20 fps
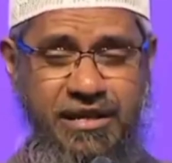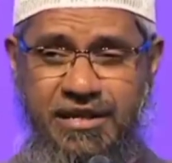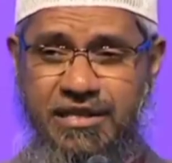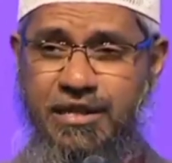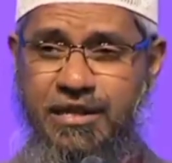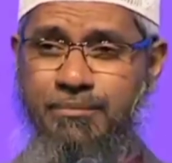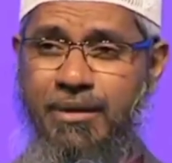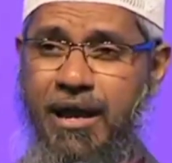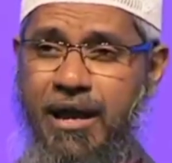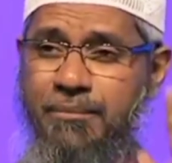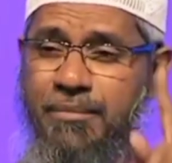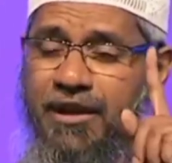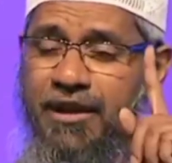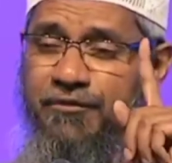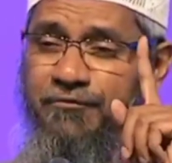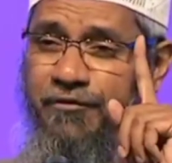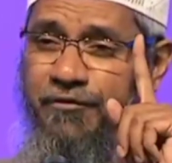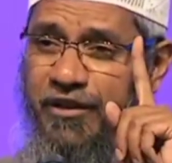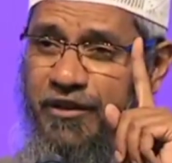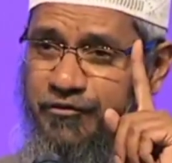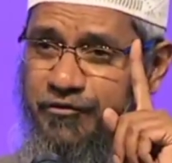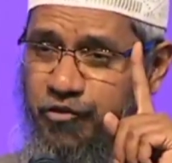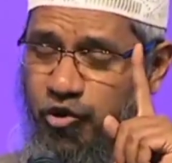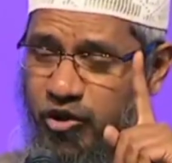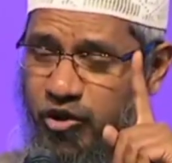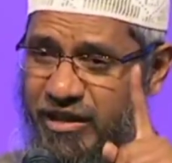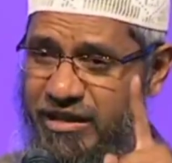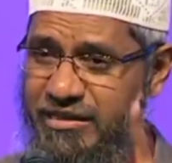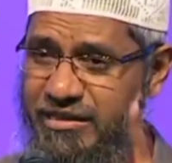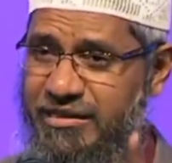in the Bible, 1
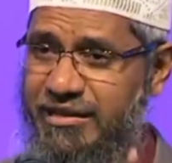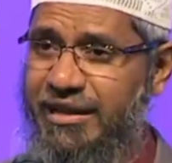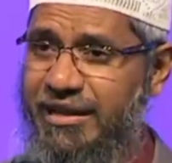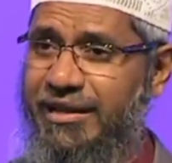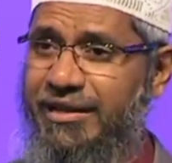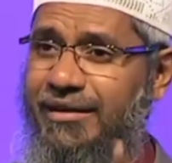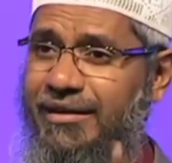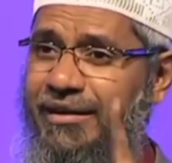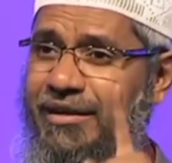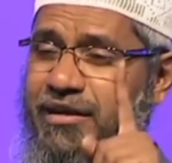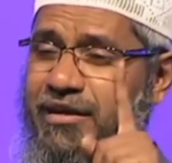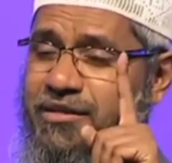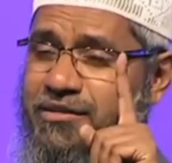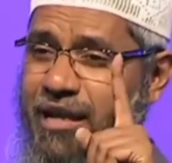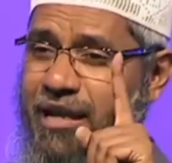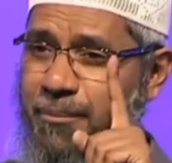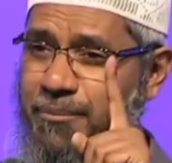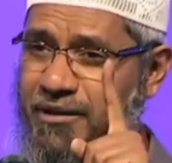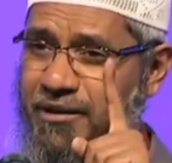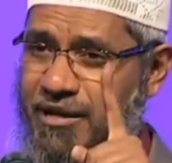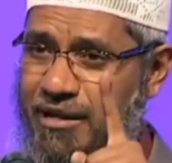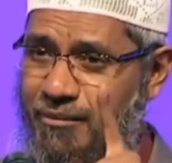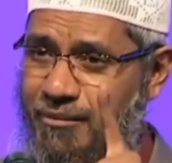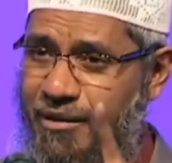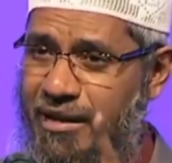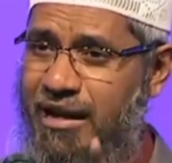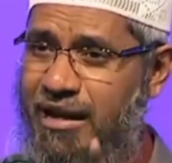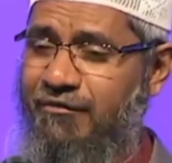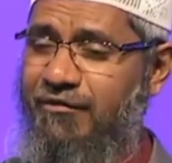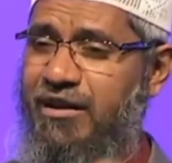Corinthians, chapter number
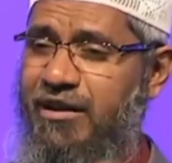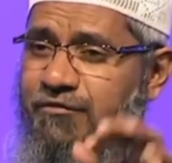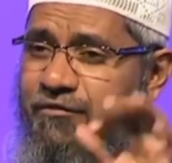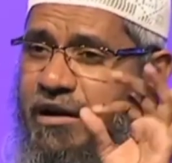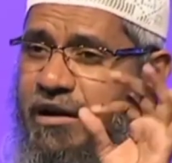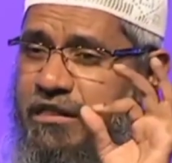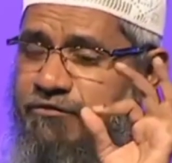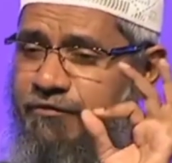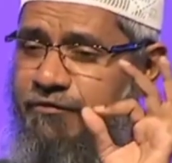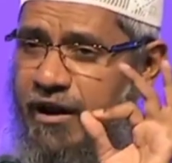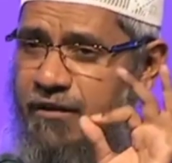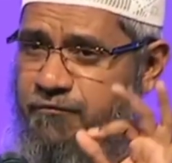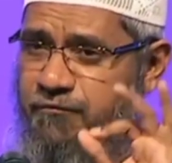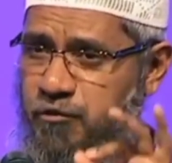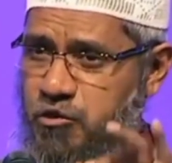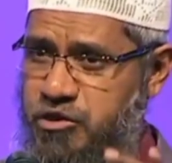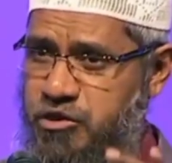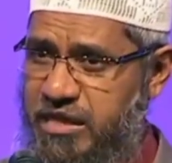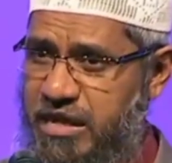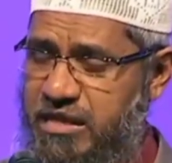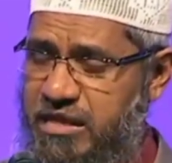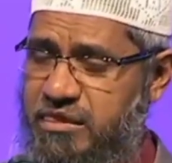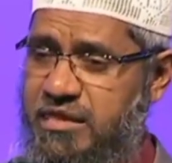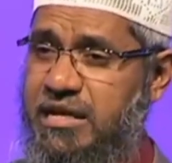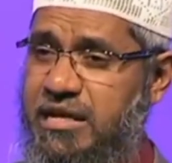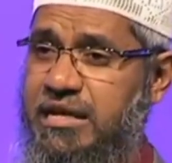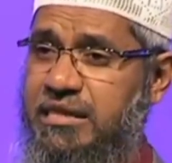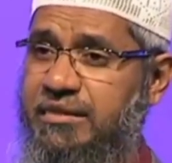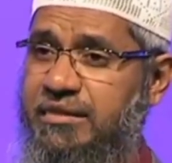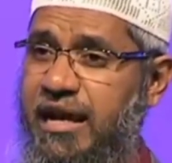11, verse 5 to 6,
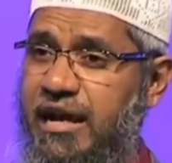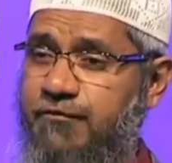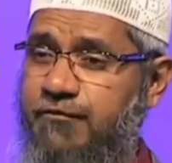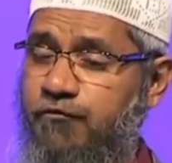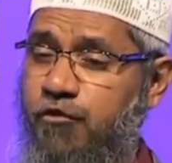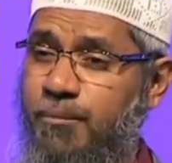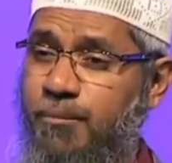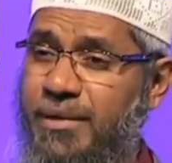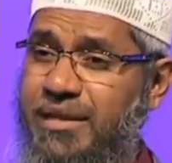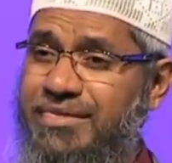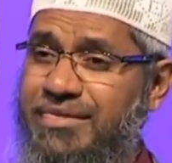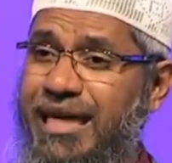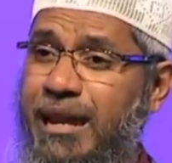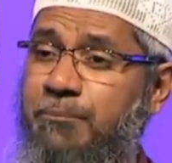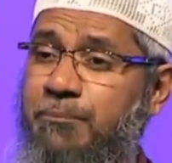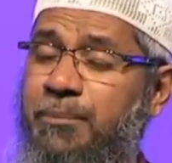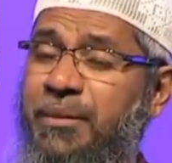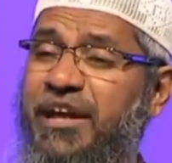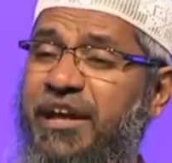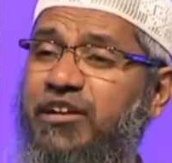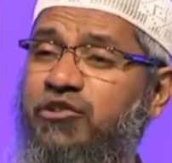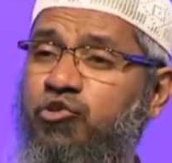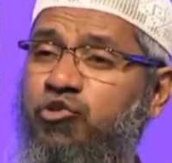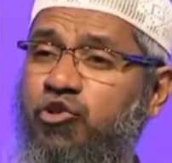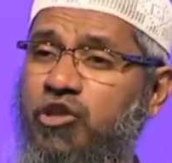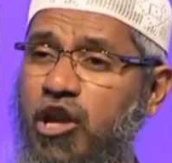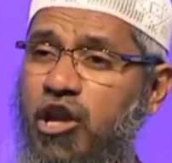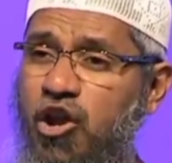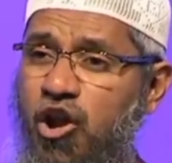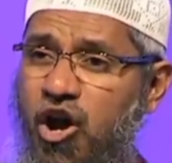that woman that prays to
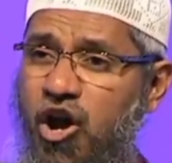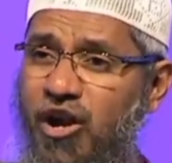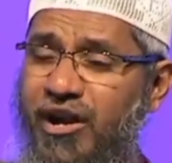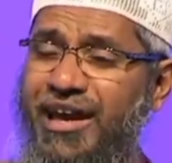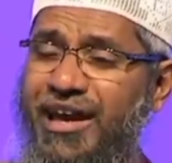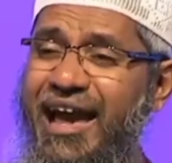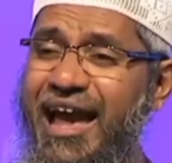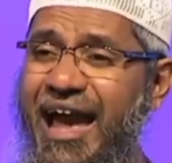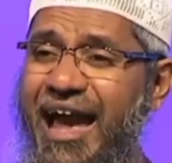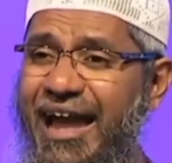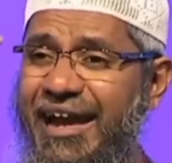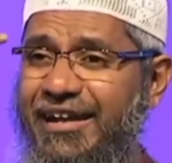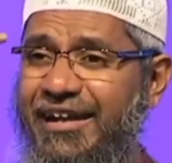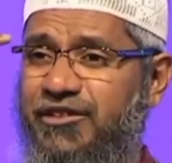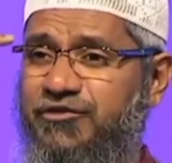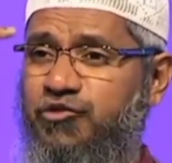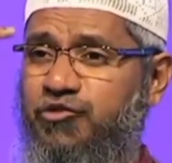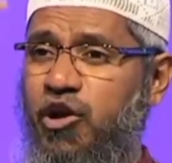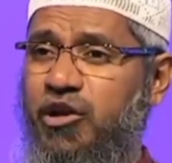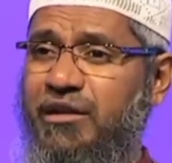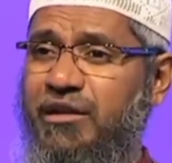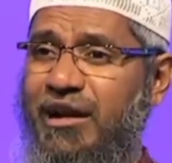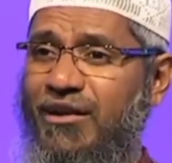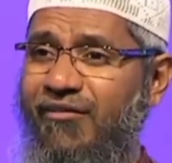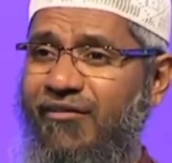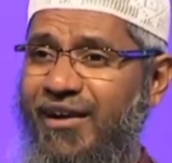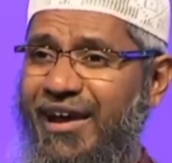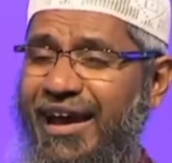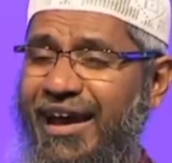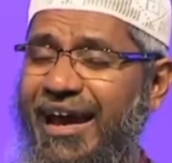the Lord and does not
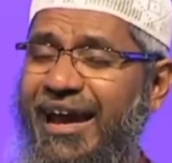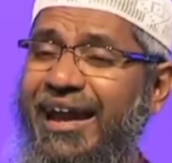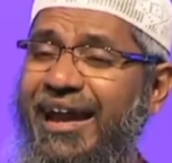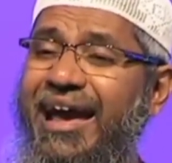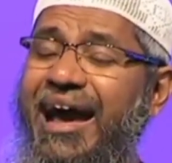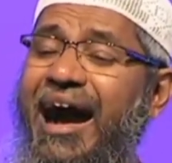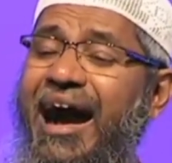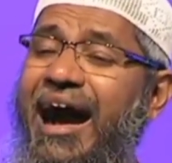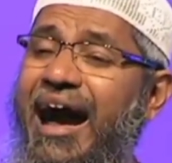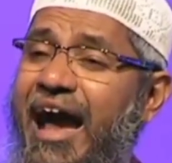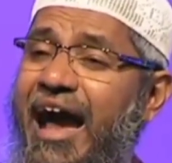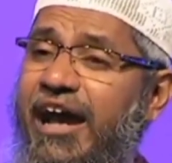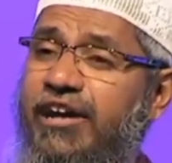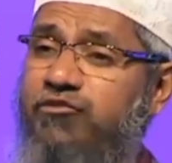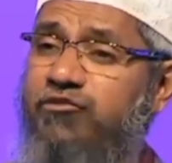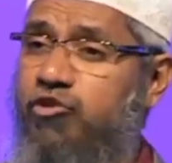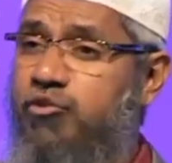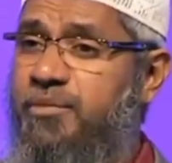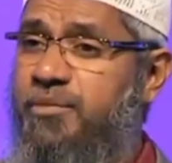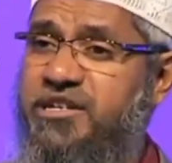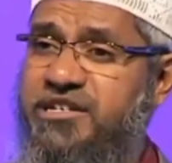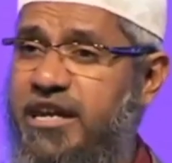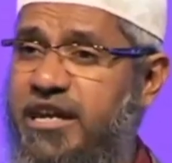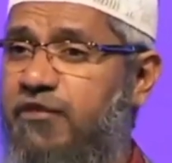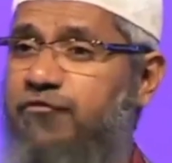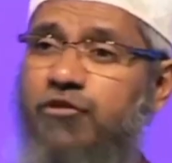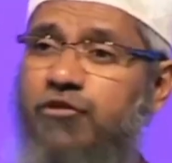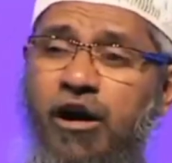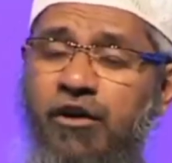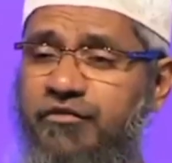cover her head should be
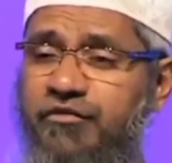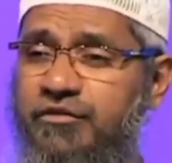shaved off.